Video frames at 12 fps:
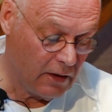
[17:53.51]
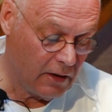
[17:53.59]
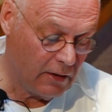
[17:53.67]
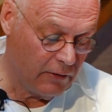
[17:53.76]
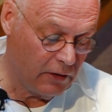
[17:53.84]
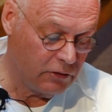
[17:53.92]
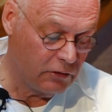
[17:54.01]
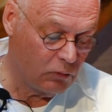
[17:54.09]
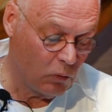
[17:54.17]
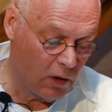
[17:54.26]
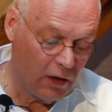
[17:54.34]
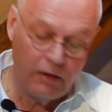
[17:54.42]
And this is
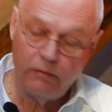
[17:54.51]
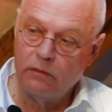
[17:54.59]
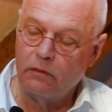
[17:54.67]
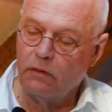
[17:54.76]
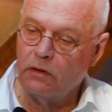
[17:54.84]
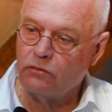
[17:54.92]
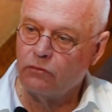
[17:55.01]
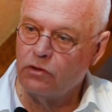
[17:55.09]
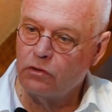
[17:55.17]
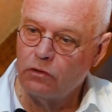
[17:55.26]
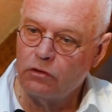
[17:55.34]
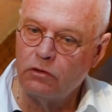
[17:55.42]
why, as
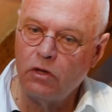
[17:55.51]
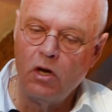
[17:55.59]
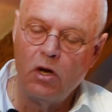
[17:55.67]
researchers,